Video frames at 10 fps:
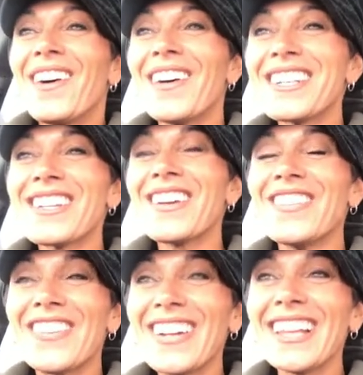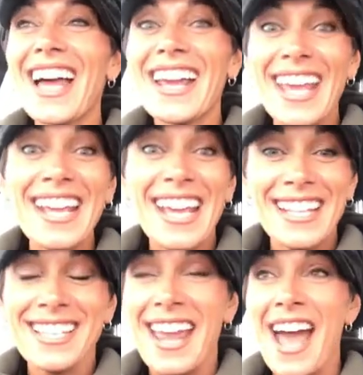Or do you feel like it
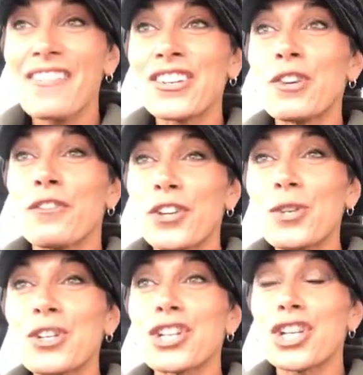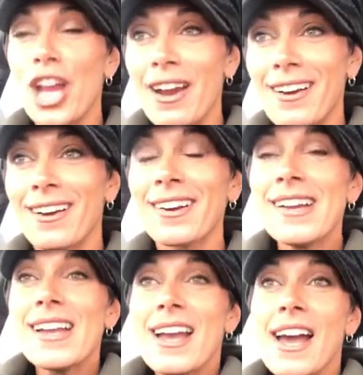is an avenue for you to share
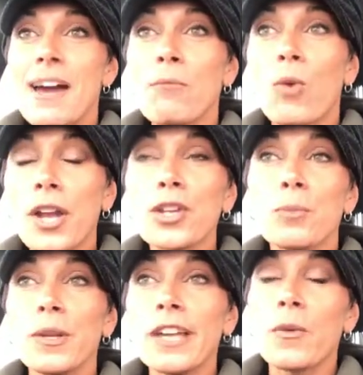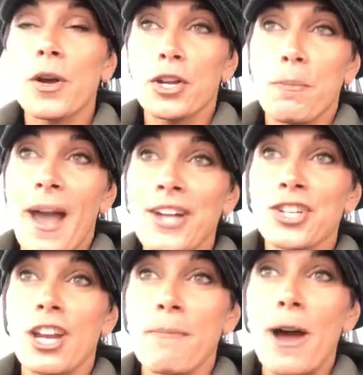what you believe and what you're
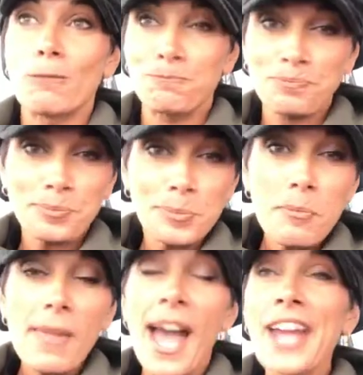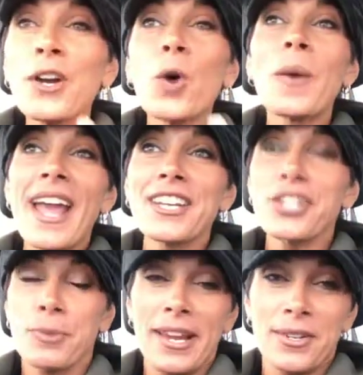passionate about? I know Randy
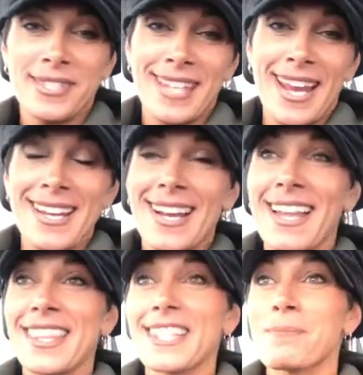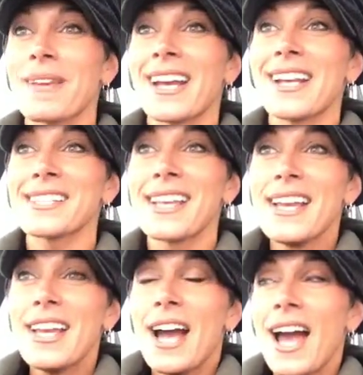Schrader's standing on this because
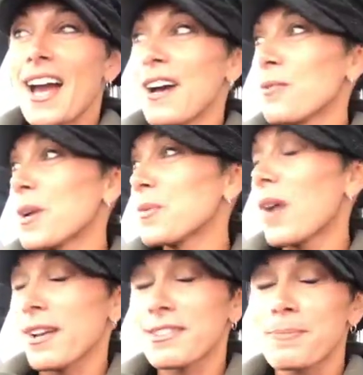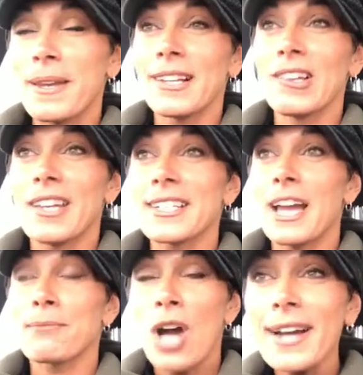I spend a lot of
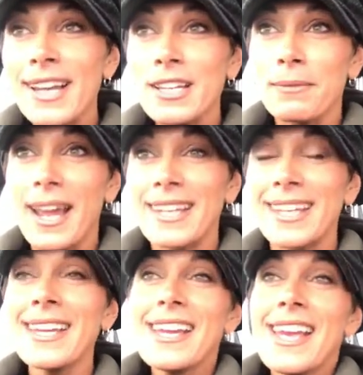time talking to Randy,